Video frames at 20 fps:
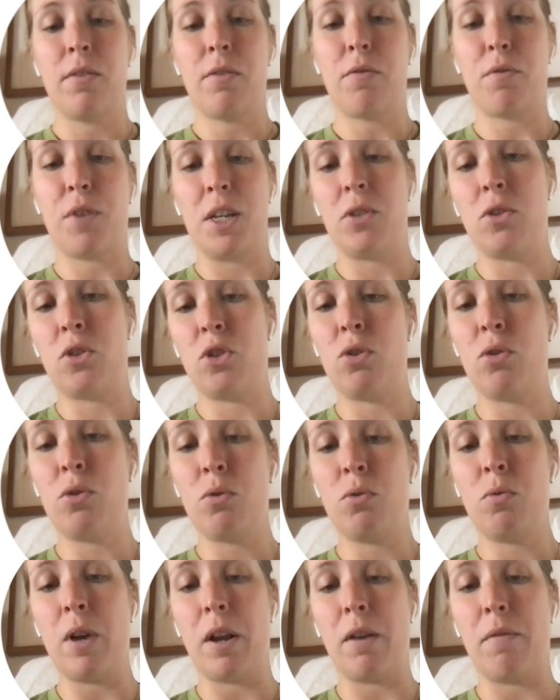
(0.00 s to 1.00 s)
Phase
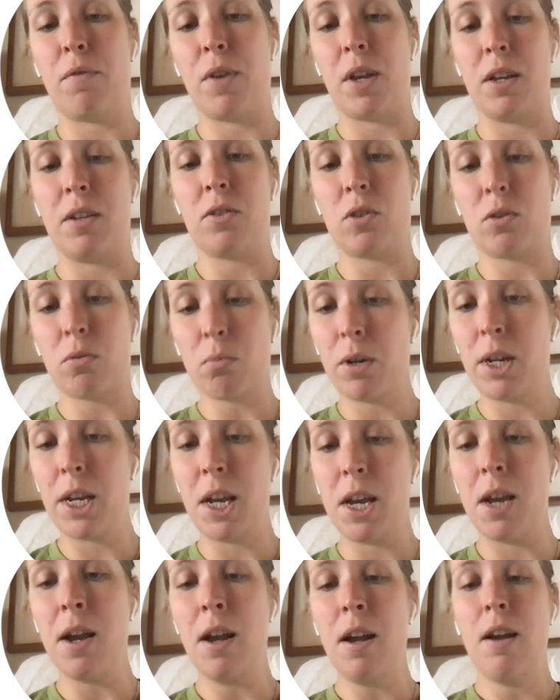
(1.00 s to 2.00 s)
2 and Phase
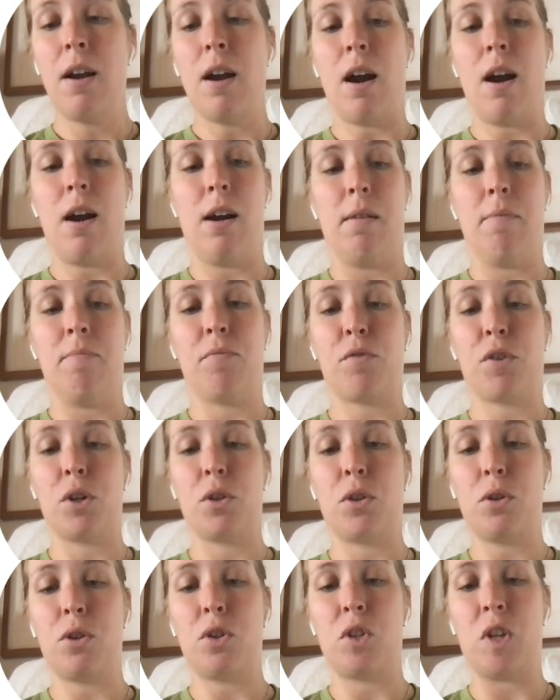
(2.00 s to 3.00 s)
3
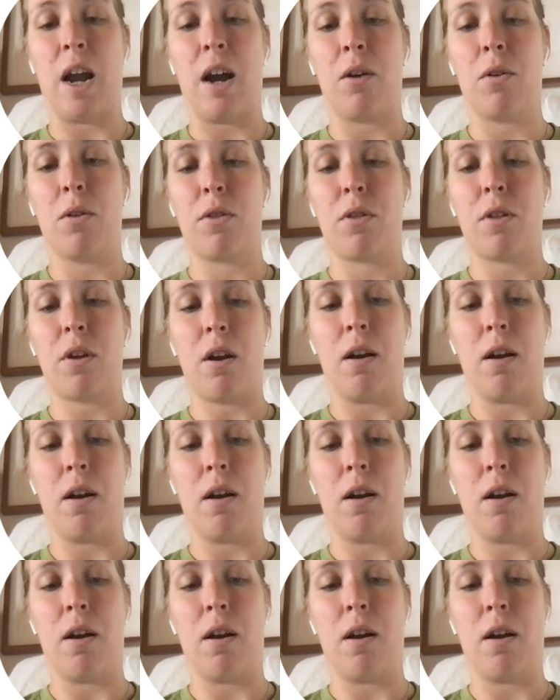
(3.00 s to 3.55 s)
further south